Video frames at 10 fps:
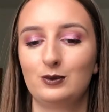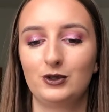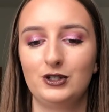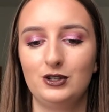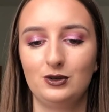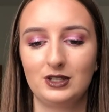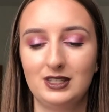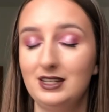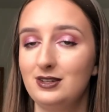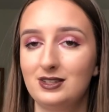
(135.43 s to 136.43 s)
wanted to
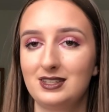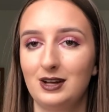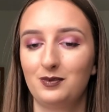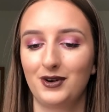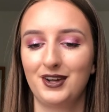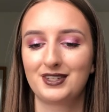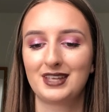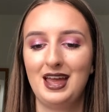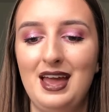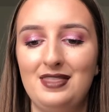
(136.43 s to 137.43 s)
continue to sell products,
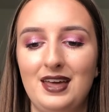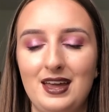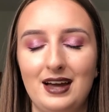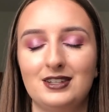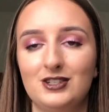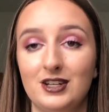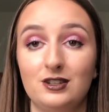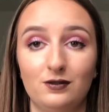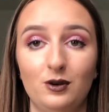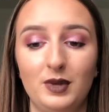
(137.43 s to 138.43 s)
they had to
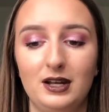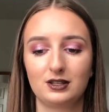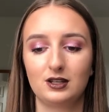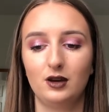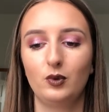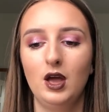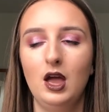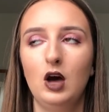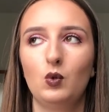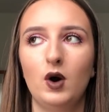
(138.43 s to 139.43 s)
change the formula. So
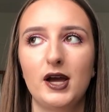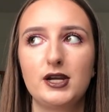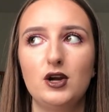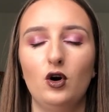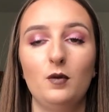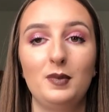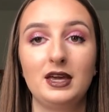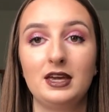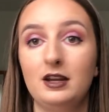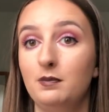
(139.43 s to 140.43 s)
why not
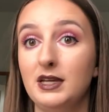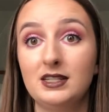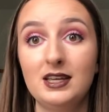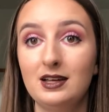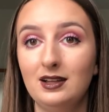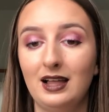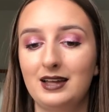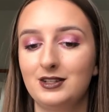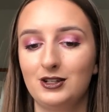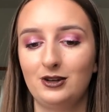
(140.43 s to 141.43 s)
make it a big deal
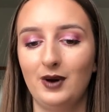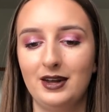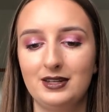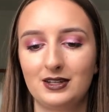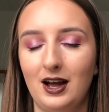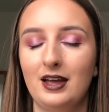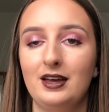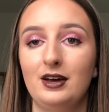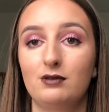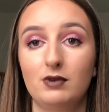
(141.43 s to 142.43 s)
and do an
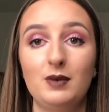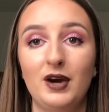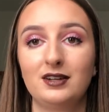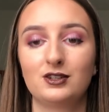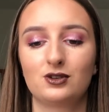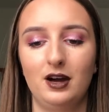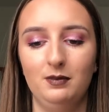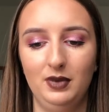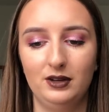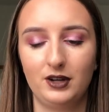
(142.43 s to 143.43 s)
entire rebrand to try
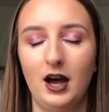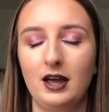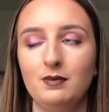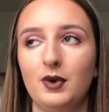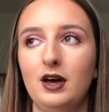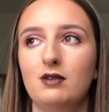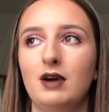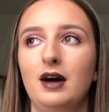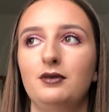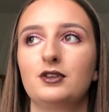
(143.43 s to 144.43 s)
and build hype
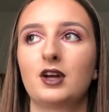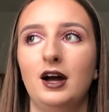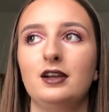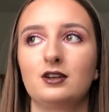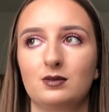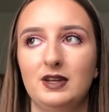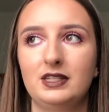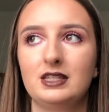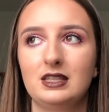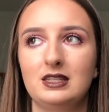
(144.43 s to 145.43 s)
around Kylie
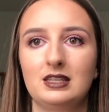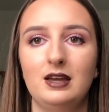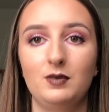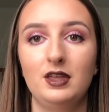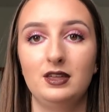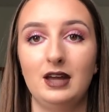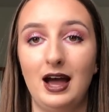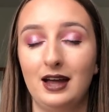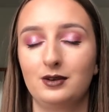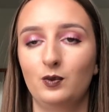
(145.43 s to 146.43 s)
Cosmetics in the same way that it
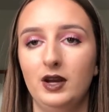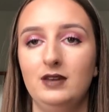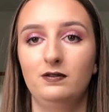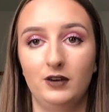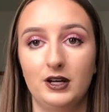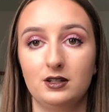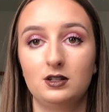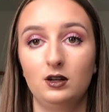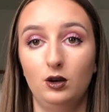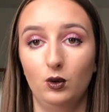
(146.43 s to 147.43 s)
had when it
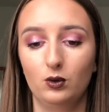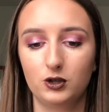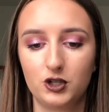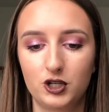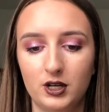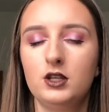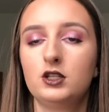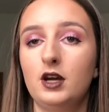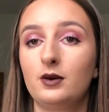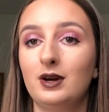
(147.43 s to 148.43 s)
first launched?
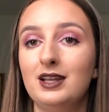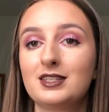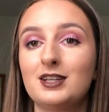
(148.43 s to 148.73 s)
So let's